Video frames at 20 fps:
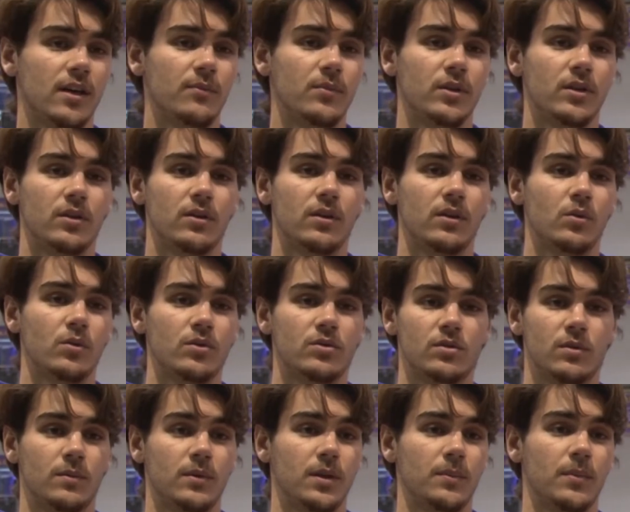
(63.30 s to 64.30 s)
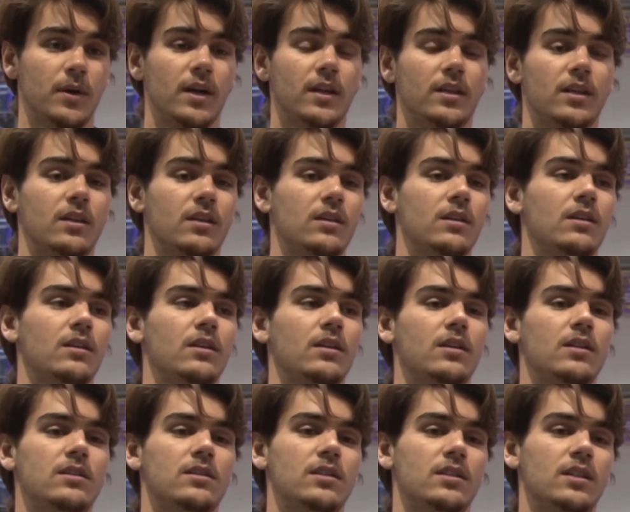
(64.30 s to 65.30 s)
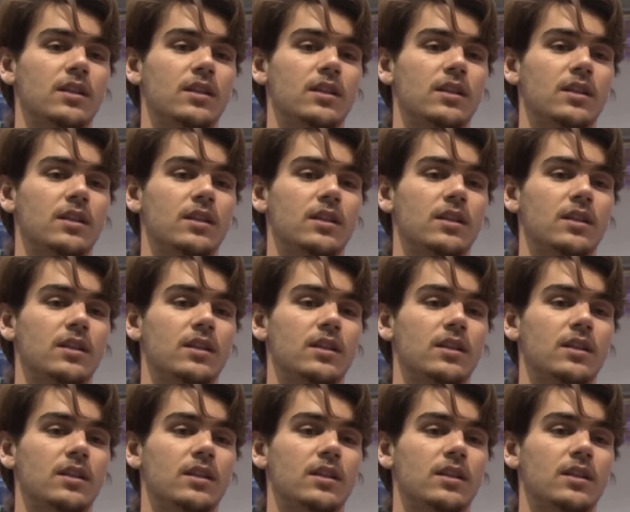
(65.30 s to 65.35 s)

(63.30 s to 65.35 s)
I've been doing with swimming and biking to